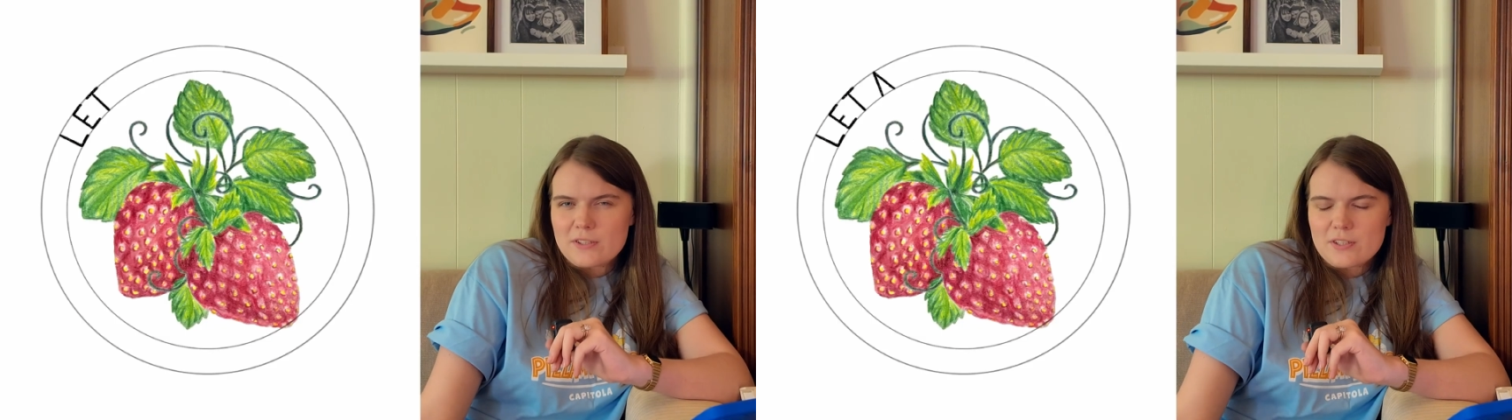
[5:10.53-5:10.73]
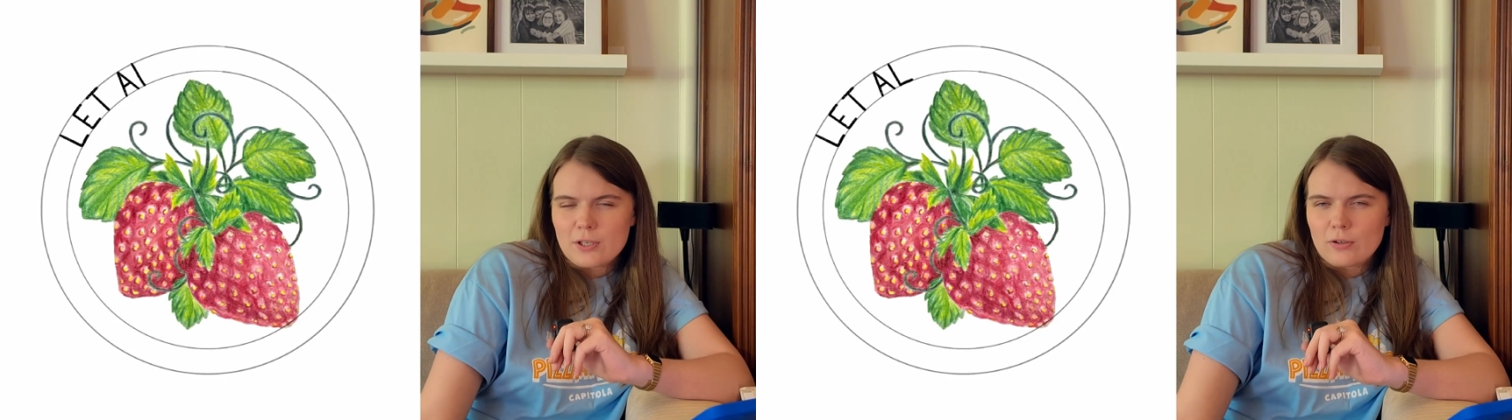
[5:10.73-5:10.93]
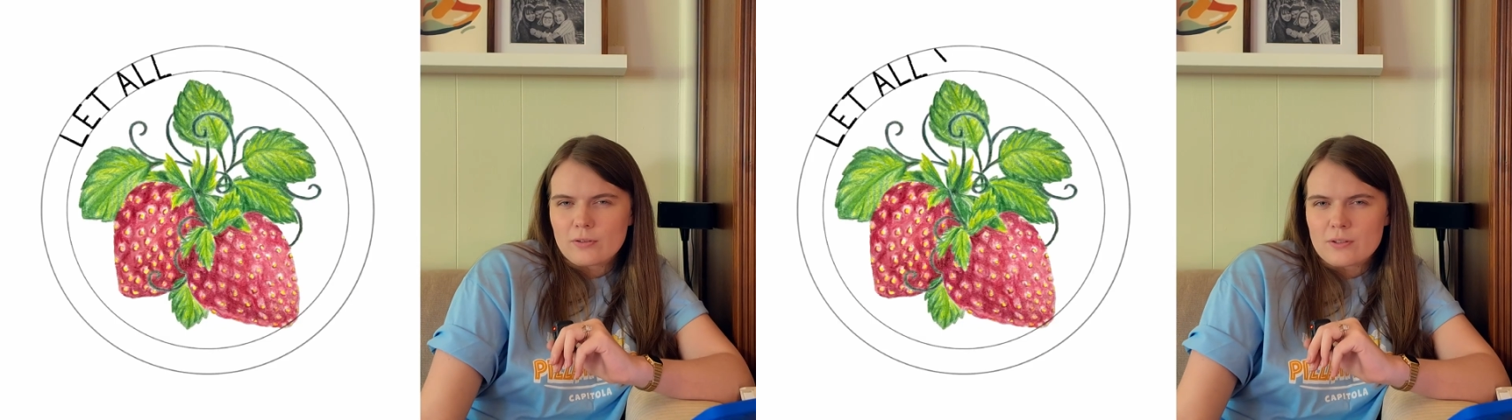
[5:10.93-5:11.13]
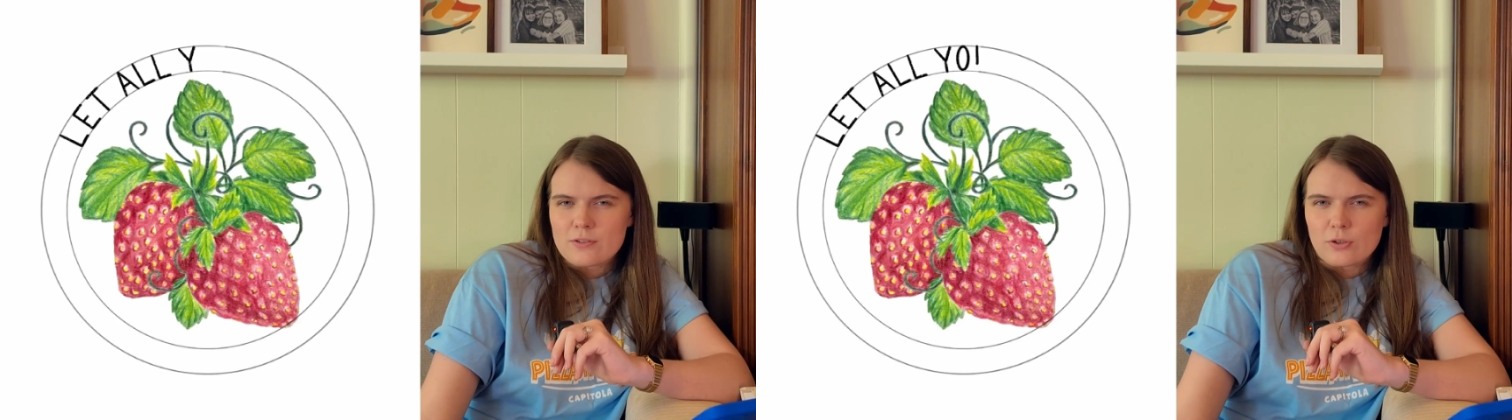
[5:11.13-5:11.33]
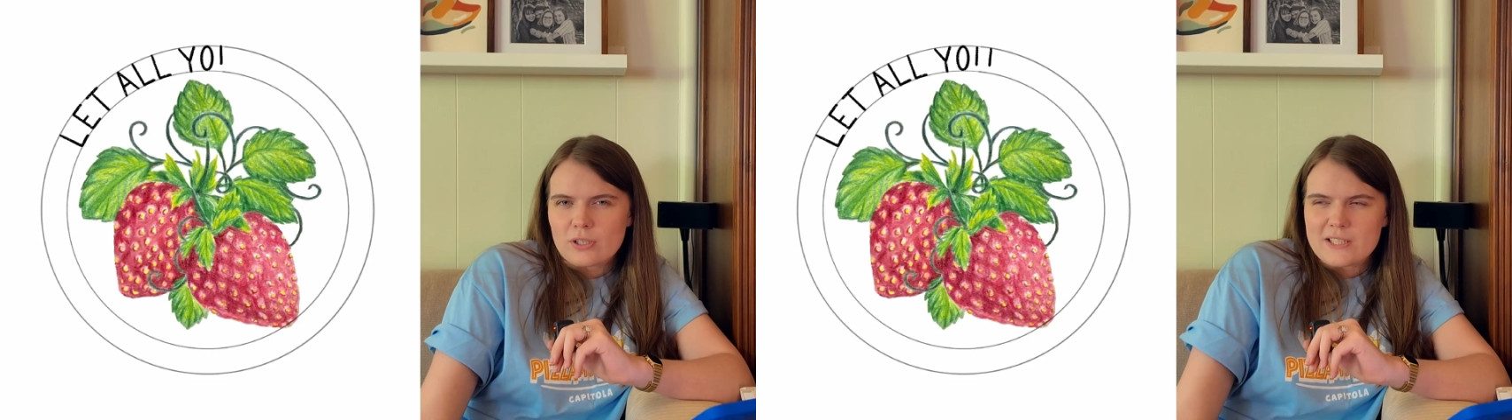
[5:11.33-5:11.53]
sticker
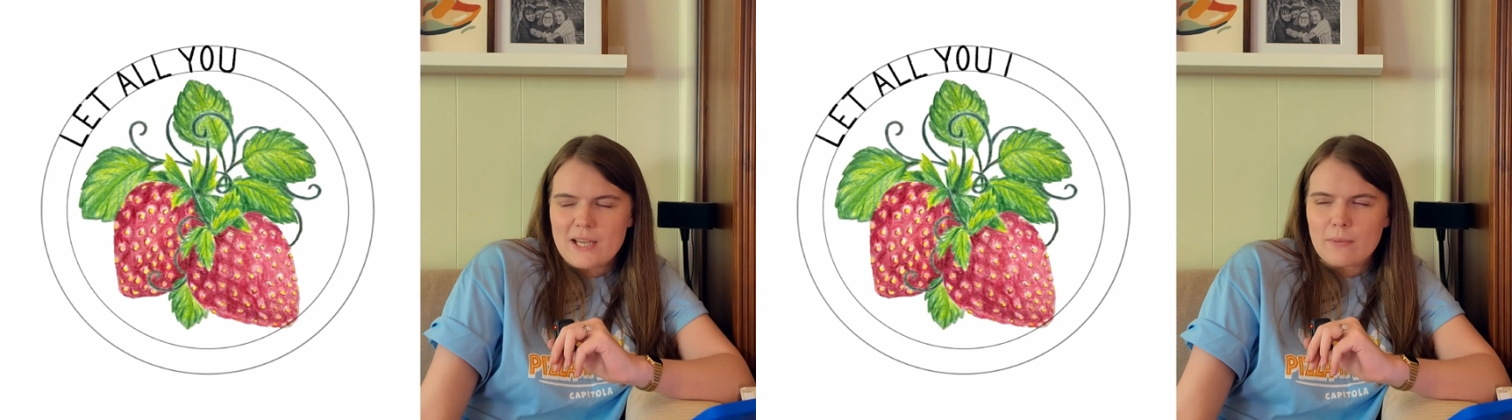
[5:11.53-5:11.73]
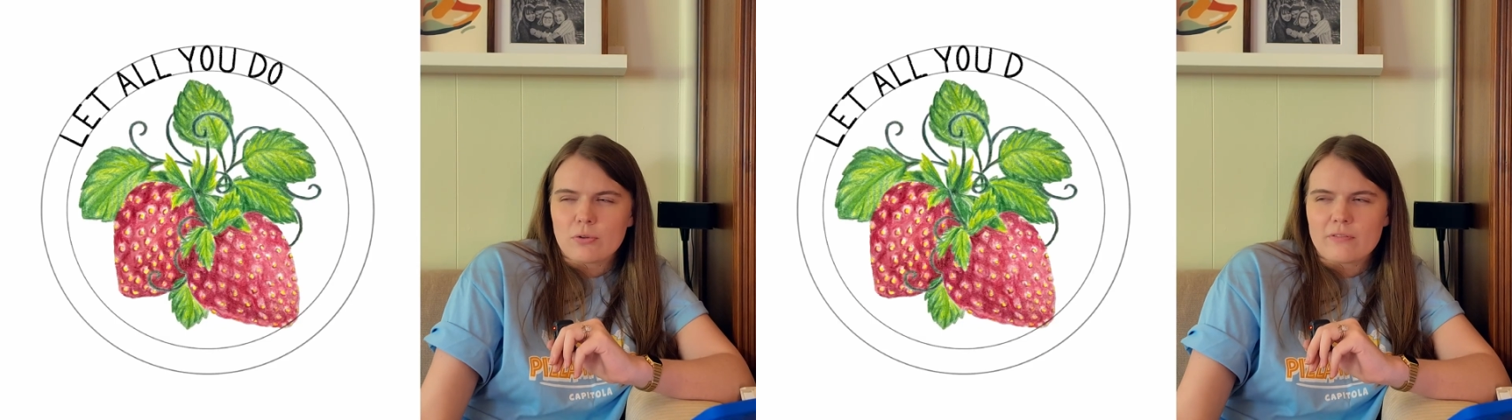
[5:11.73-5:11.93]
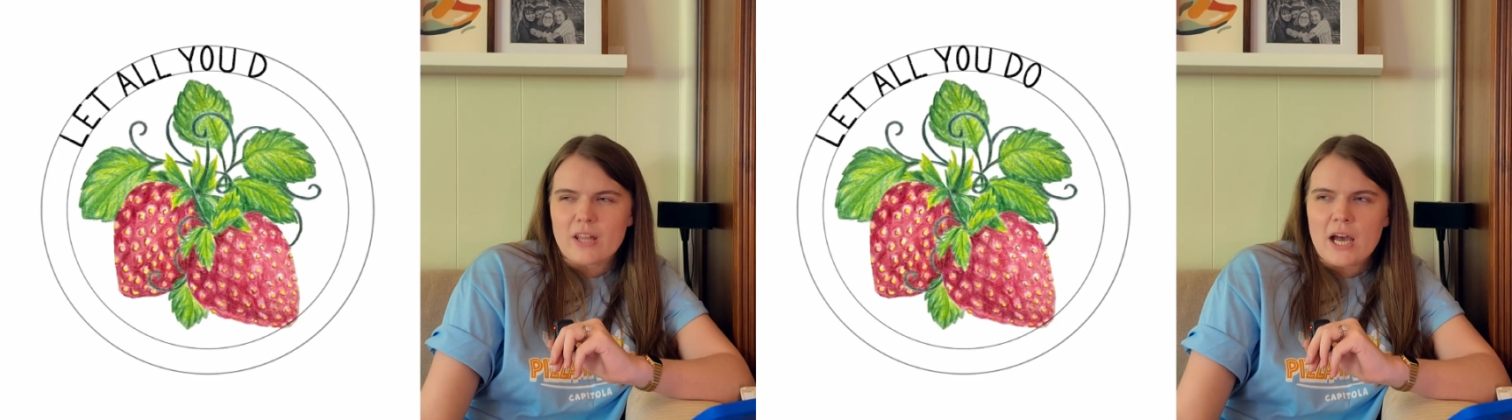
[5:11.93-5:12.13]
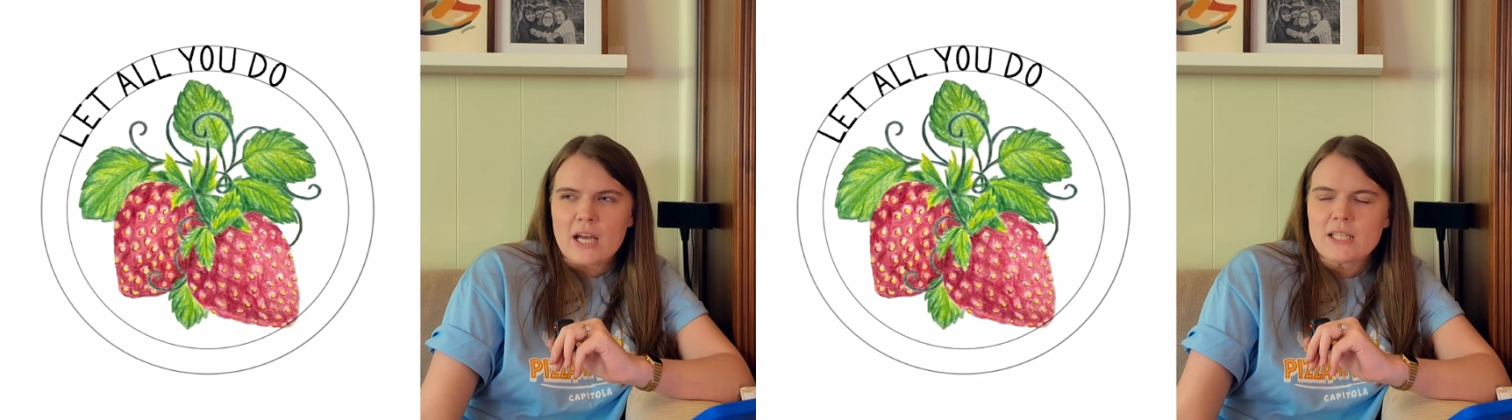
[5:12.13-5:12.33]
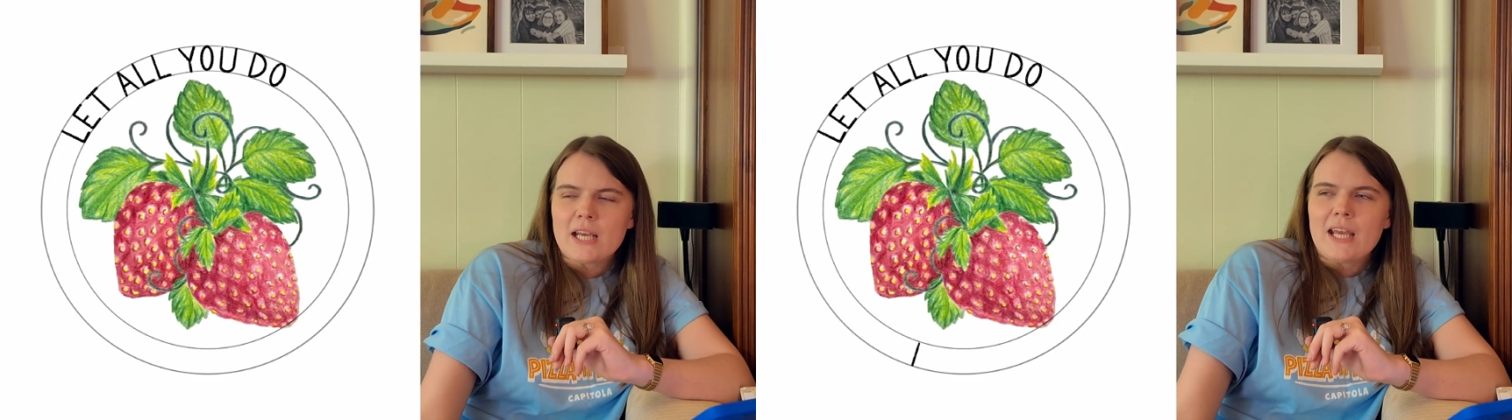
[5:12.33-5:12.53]
that's a good example of
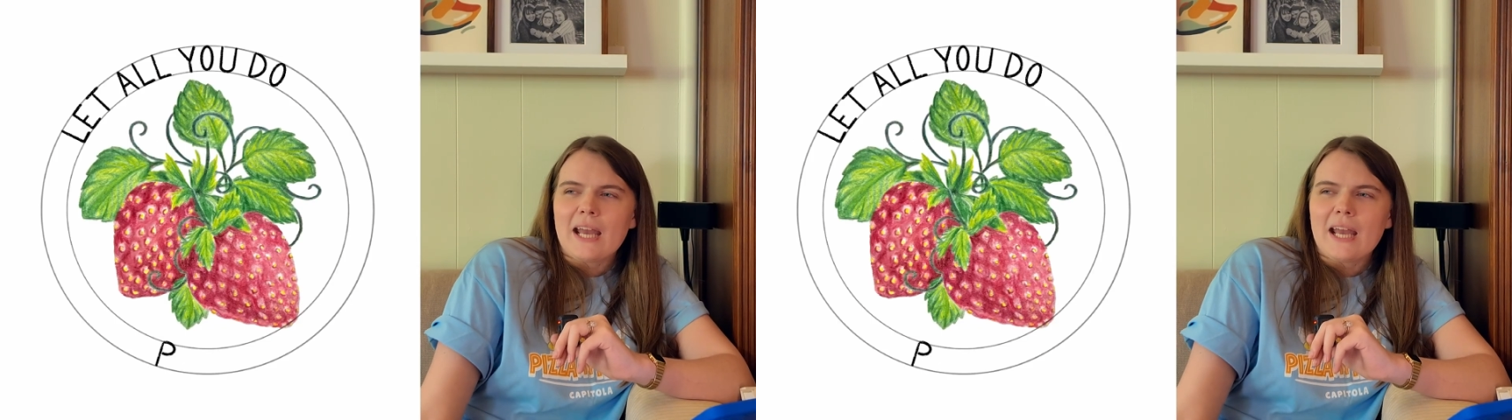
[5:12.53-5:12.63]
that.